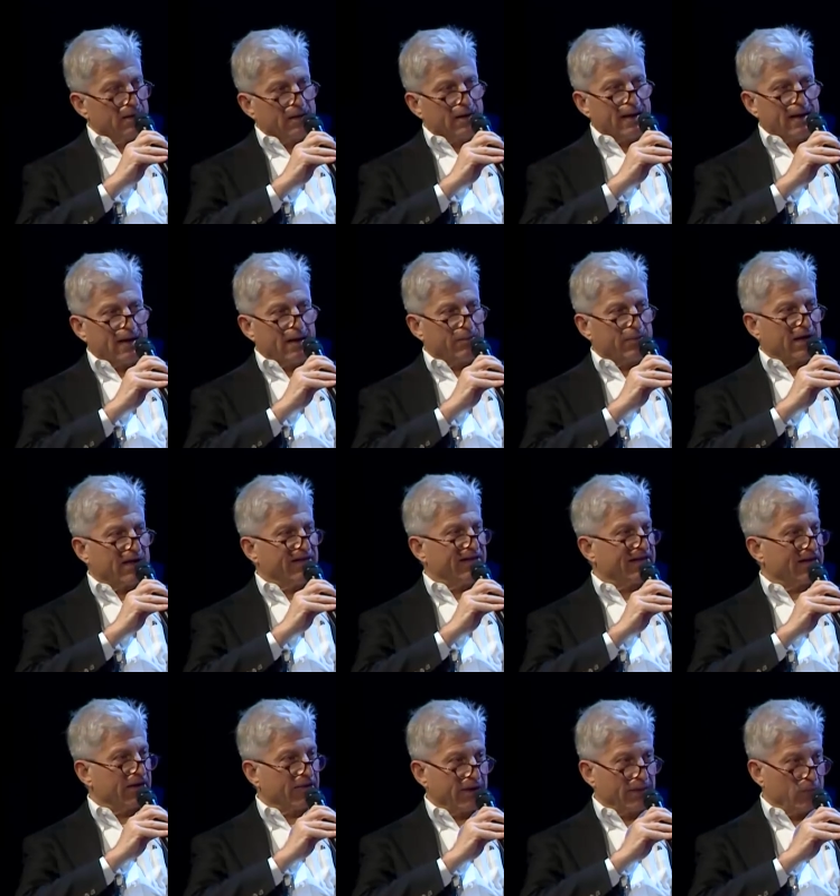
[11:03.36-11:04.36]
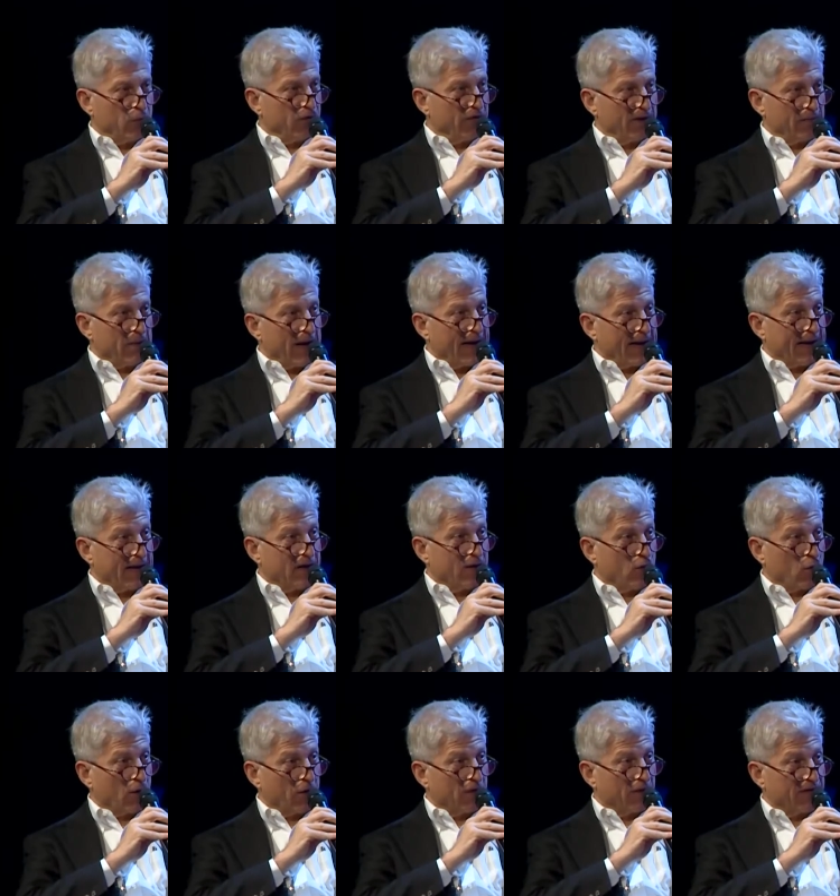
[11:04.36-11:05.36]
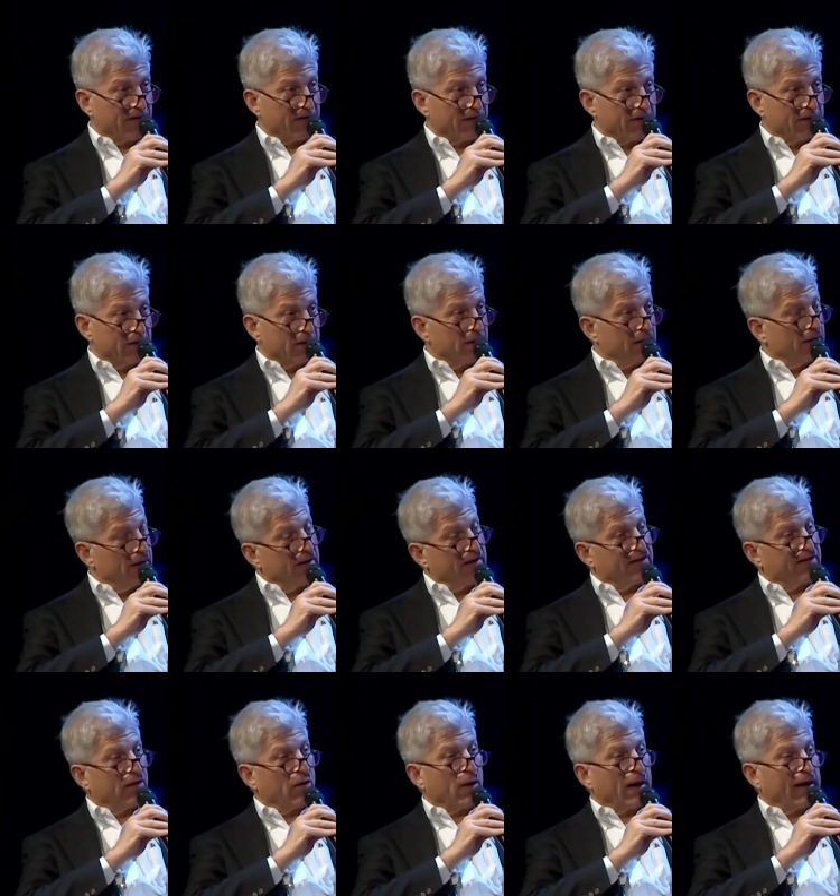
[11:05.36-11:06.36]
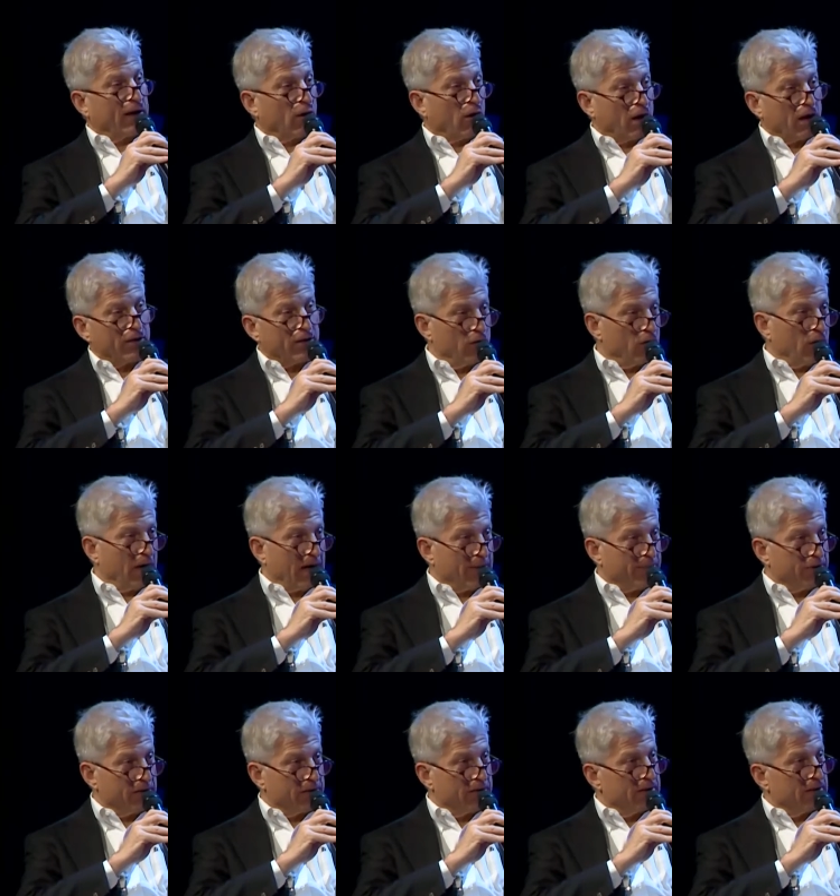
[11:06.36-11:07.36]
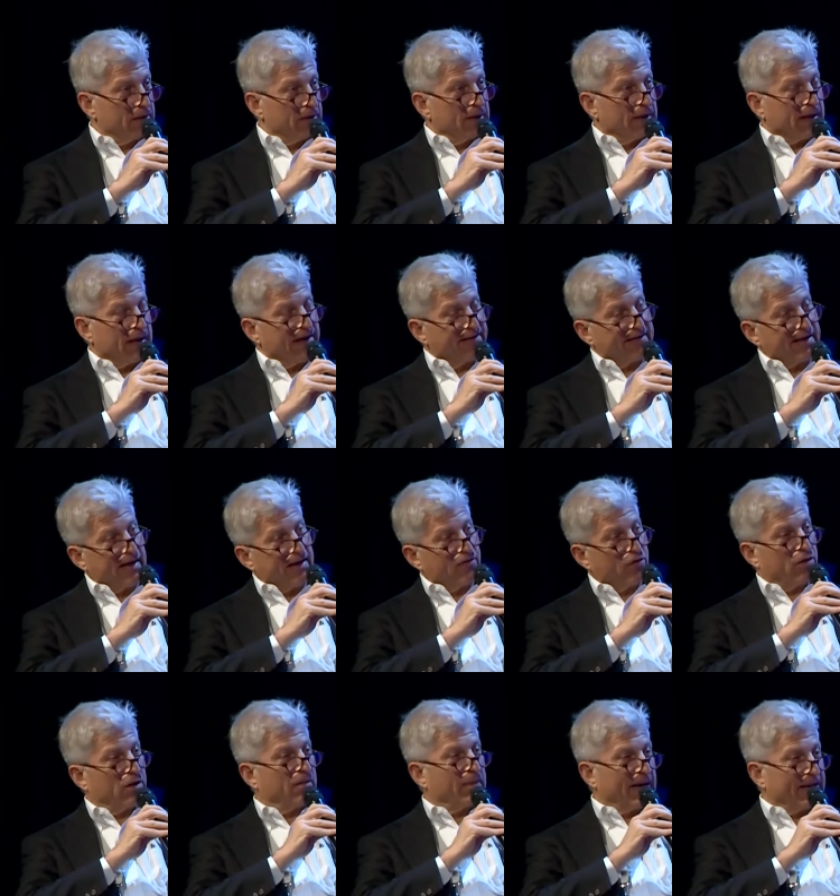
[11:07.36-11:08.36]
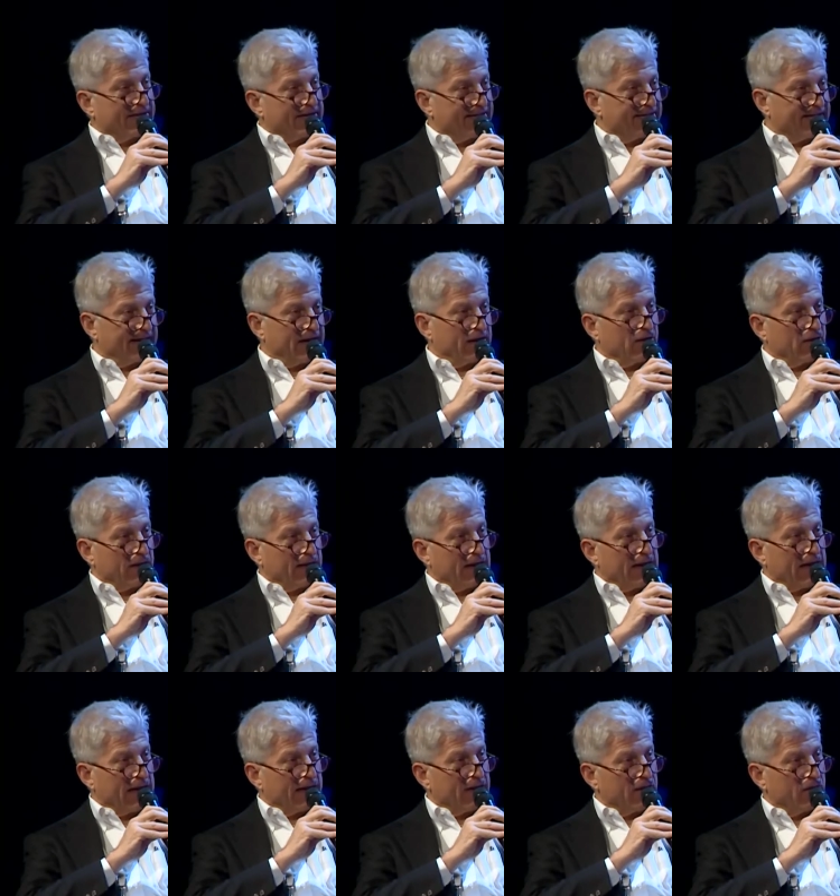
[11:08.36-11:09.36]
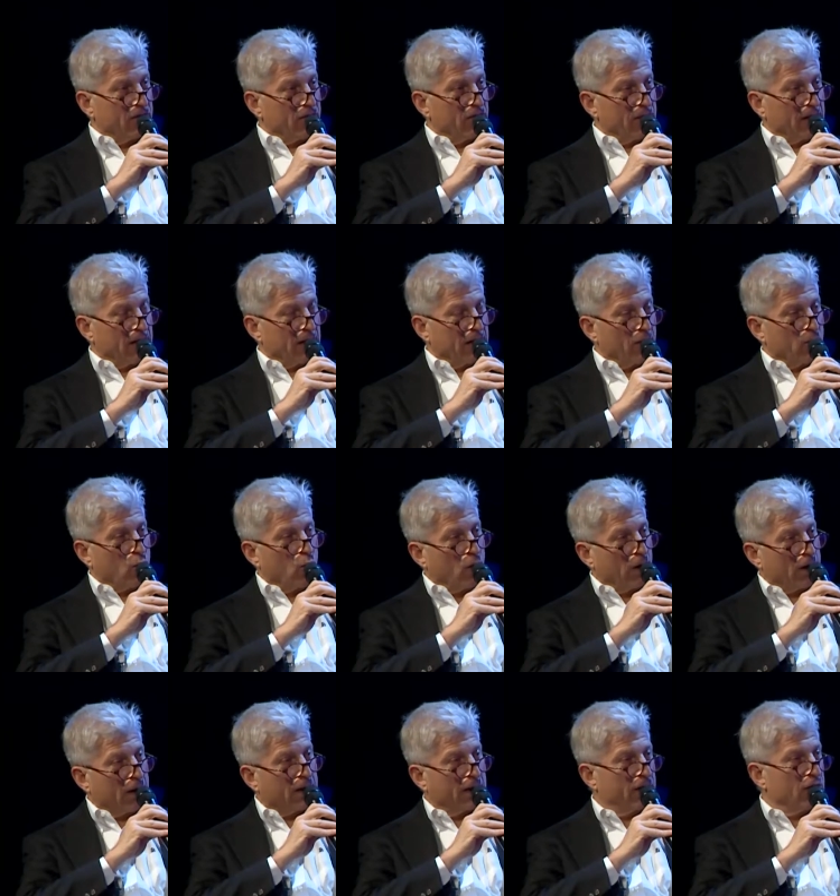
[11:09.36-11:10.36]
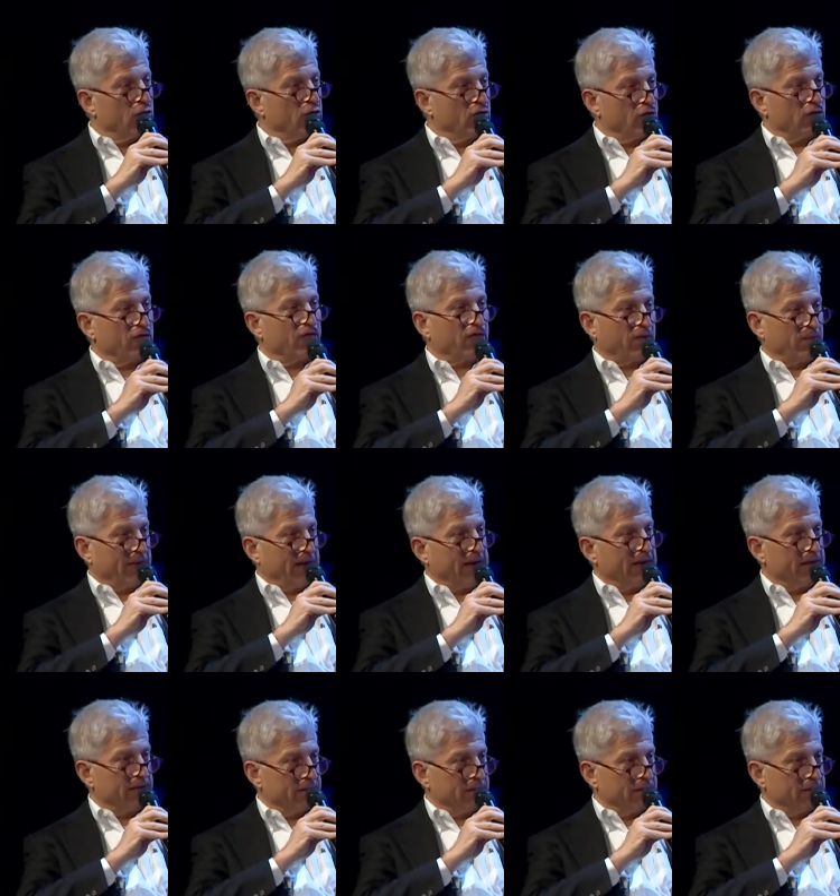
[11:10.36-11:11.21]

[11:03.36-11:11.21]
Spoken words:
and I'm considering moving my headquarters. And so I call you up, and I say, I've heard about this thing called the IQ. Erin, what can you do for me?